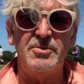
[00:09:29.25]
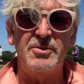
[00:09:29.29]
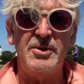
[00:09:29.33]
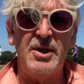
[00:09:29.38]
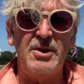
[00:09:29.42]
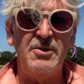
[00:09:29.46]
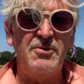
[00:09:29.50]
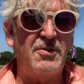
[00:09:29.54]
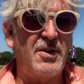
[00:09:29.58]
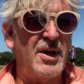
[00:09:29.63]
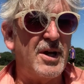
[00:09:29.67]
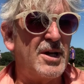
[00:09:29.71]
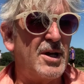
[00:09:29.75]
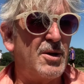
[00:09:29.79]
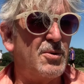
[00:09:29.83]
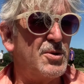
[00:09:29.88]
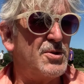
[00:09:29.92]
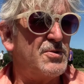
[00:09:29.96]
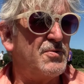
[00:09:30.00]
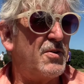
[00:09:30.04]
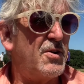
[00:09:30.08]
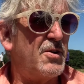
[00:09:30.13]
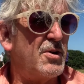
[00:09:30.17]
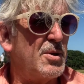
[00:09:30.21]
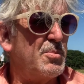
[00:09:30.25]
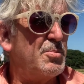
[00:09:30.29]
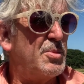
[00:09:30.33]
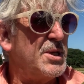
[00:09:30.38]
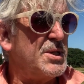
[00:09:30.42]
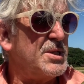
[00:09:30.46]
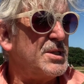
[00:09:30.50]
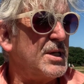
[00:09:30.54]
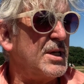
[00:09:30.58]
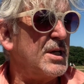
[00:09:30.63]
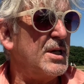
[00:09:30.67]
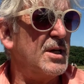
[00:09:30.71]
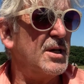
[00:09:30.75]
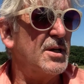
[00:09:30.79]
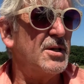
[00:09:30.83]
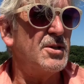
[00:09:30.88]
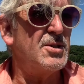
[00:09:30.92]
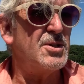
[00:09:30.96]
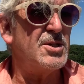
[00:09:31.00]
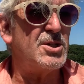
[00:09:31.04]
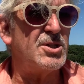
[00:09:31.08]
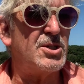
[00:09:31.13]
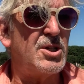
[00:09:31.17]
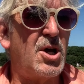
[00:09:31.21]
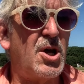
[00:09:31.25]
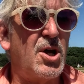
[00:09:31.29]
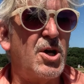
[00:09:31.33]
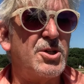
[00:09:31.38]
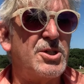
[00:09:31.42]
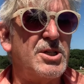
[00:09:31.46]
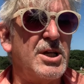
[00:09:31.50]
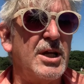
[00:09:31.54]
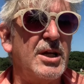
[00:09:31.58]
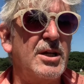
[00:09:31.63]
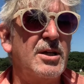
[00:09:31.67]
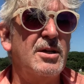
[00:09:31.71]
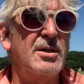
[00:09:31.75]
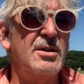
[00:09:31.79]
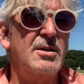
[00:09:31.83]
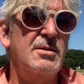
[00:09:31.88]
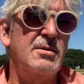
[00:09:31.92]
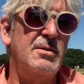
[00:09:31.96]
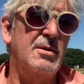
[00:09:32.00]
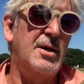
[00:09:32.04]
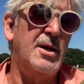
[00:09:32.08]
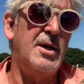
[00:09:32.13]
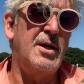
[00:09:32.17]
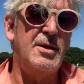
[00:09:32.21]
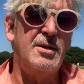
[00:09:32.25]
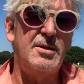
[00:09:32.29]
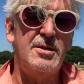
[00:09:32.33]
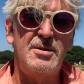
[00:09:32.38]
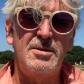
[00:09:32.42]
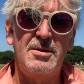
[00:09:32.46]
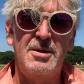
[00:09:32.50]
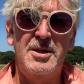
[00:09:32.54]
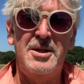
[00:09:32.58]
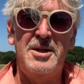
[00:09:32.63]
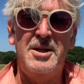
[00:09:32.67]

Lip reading: In fact, I was very busy starting and